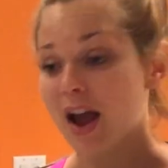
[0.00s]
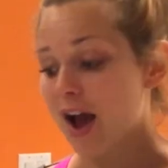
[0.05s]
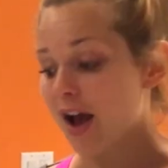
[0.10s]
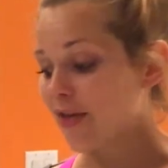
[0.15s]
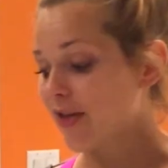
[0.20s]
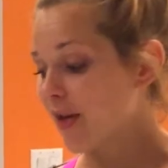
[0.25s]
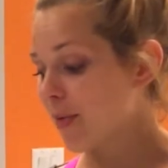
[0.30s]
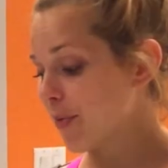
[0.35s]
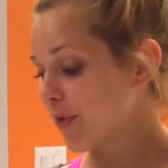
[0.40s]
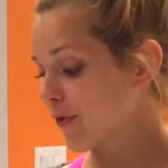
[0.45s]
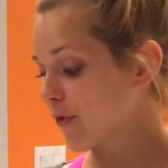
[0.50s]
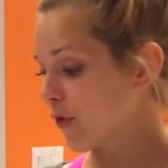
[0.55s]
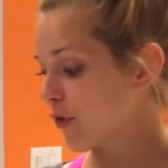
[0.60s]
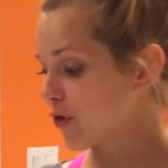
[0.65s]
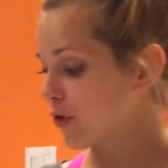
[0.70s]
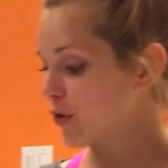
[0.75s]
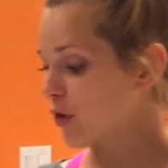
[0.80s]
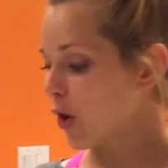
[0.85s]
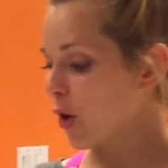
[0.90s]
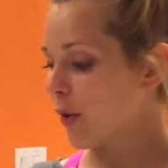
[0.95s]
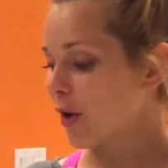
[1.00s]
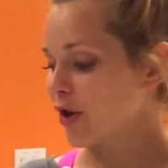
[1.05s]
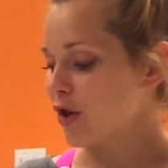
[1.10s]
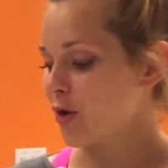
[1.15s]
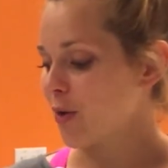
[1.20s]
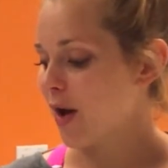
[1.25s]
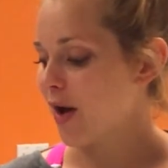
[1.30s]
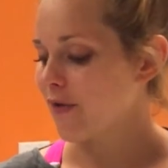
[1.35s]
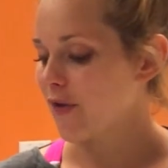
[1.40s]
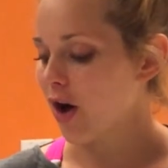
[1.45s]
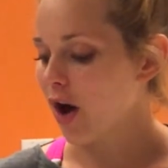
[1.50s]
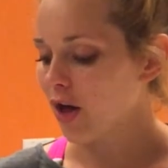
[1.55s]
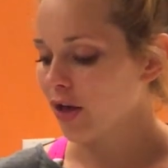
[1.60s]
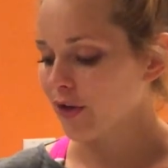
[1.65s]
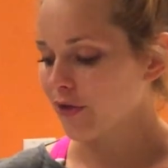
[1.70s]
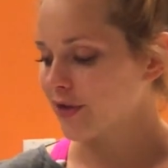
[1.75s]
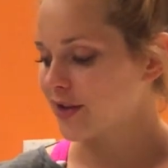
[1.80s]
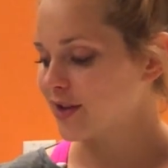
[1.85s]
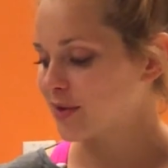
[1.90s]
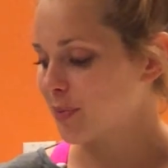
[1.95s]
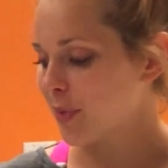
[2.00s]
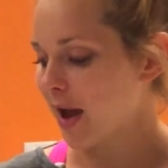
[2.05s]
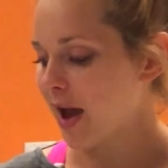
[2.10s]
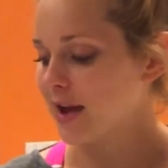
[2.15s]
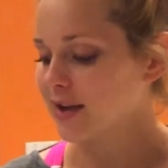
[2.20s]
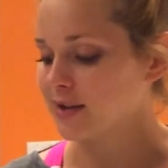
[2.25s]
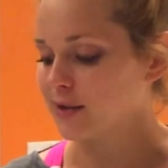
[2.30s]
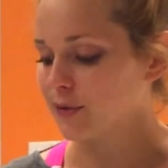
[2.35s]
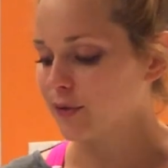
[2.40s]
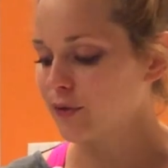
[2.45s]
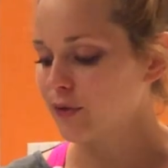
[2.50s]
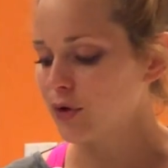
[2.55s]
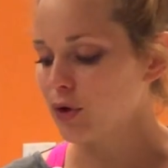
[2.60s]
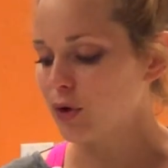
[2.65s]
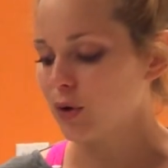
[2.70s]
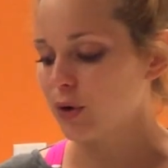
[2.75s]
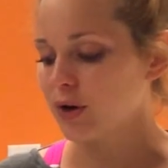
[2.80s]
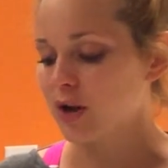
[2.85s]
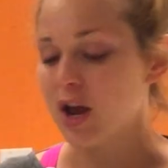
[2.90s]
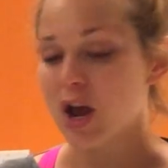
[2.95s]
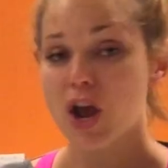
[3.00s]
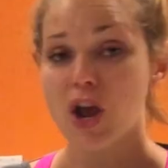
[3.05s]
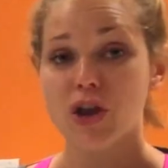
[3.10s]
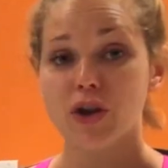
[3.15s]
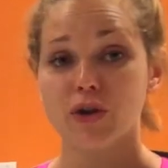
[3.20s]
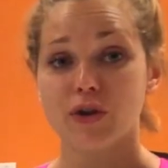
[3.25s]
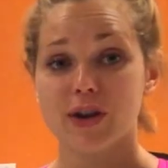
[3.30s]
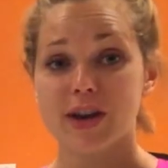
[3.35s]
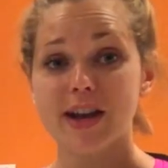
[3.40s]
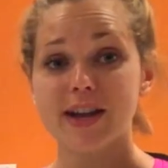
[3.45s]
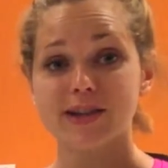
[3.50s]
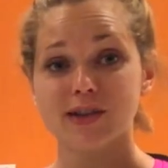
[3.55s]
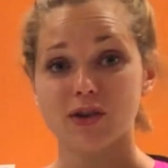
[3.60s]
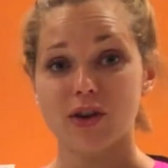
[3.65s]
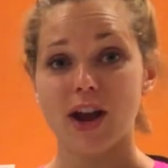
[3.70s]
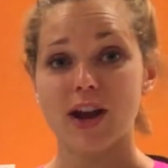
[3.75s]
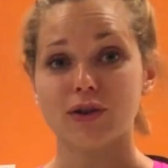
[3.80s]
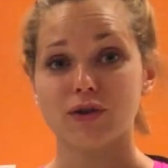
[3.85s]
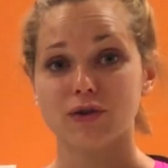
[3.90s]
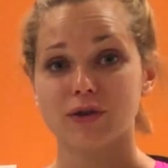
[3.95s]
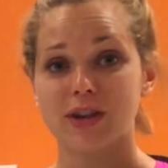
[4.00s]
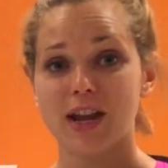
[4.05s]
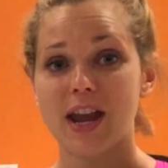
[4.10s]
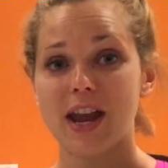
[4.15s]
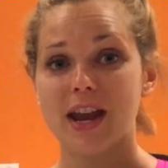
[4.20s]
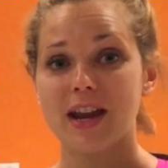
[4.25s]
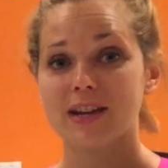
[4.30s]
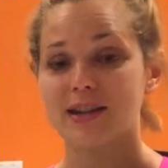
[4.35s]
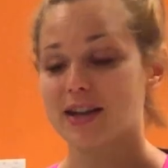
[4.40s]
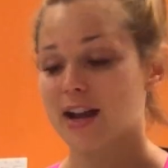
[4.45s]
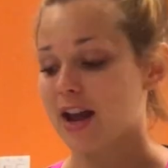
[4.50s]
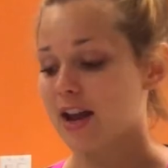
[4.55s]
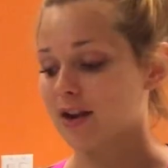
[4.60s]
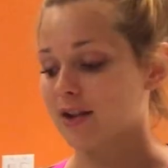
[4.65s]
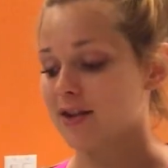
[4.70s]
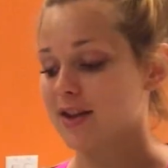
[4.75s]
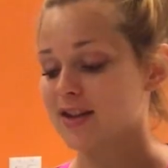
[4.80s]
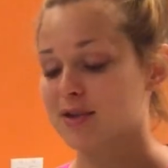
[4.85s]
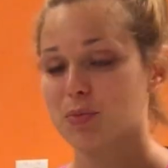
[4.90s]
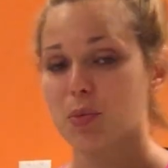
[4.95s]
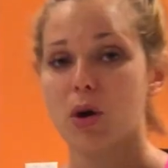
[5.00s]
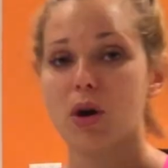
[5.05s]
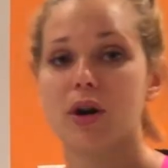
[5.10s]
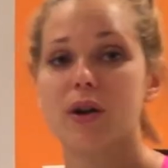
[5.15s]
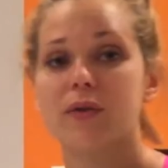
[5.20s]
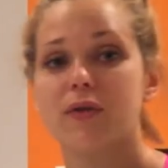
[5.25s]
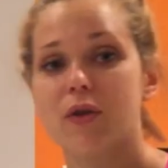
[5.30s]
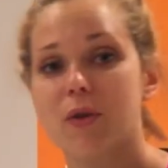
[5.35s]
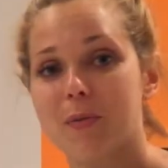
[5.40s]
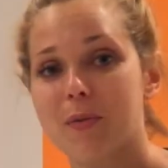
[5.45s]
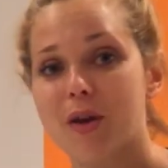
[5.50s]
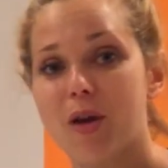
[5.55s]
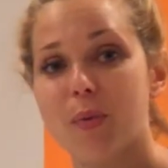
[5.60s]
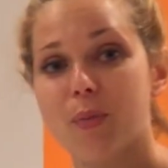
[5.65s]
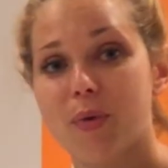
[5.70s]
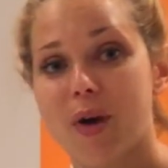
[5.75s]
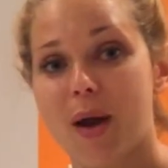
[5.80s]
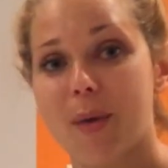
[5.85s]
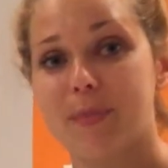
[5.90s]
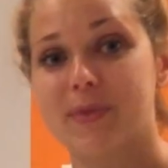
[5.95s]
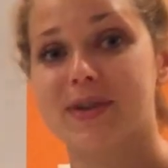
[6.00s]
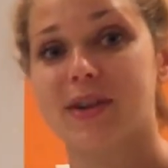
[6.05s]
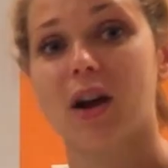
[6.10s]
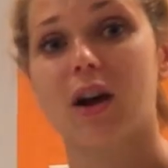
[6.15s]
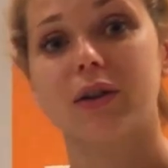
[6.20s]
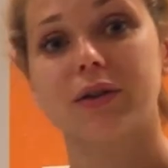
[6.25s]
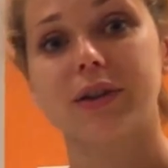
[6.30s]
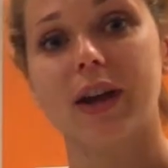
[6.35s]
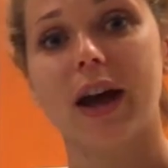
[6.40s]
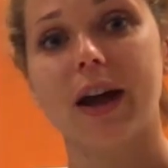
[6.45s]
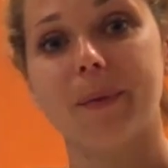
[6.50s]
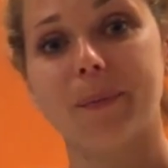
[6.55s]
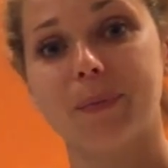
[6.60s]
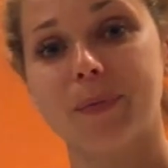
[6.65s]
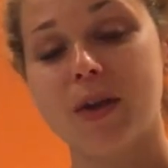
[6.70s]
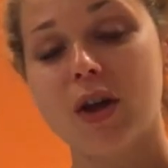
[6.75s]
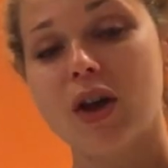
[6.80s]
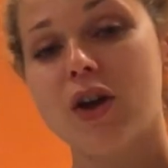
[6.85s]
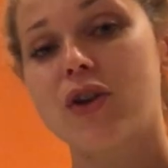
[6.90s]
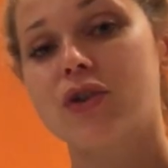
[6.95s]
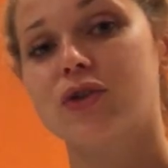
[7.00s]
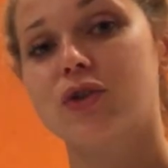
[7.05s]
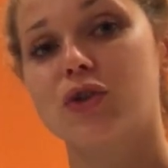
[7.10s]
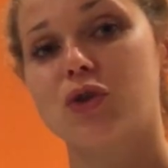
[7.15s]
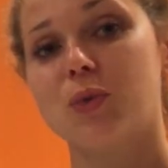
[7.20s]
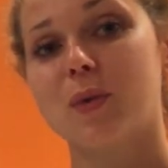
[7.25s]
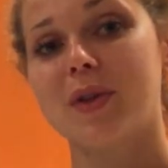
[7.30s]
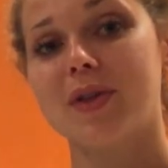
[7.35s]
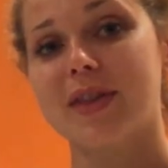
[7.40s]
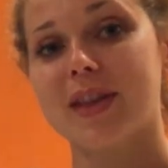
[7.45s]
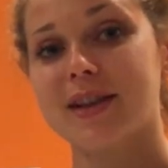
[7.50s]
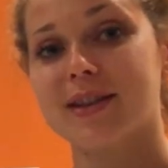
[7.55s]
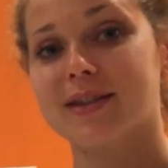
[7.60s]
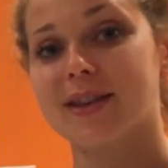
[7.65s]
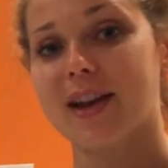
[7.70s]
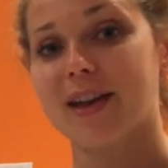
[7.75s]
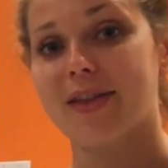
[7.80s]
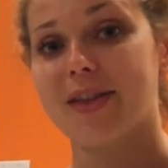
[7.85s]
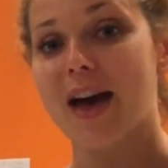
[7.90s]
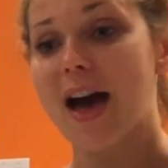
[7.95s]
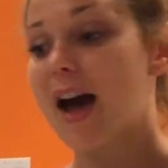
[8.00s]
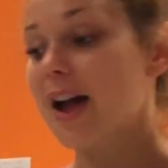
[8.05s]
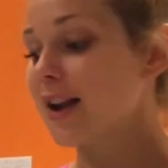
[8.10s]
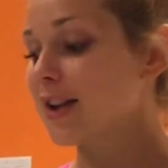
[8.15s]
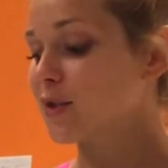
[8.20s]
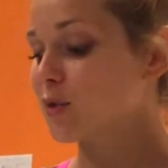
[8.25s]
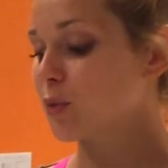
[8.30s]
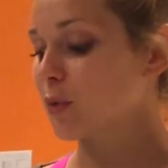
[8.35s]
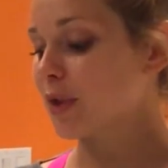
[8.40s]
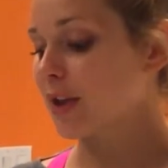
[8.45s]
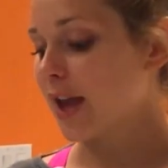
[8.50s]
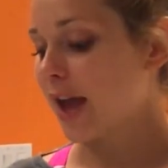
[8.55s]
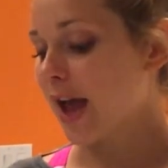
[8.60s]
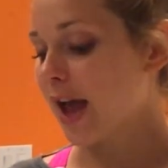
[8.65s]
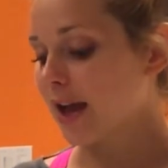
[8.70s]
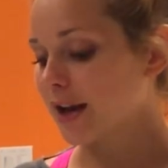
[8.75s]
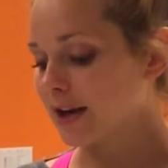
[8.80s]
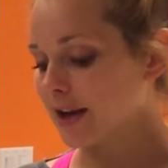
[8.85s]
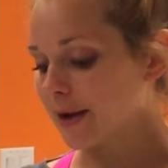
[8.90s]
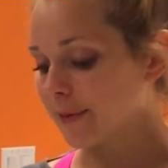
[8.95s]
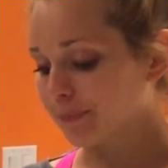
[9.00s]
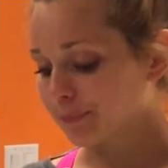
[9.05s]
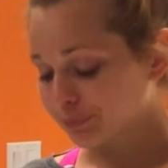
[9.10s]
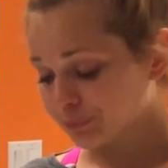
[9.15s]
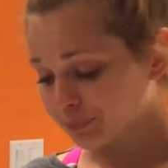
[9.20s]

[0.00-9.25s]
And then before you know it, you have all of these bags of food, your kids are entertained, and this part of your meal prep is all done. So doing things like that is really handy.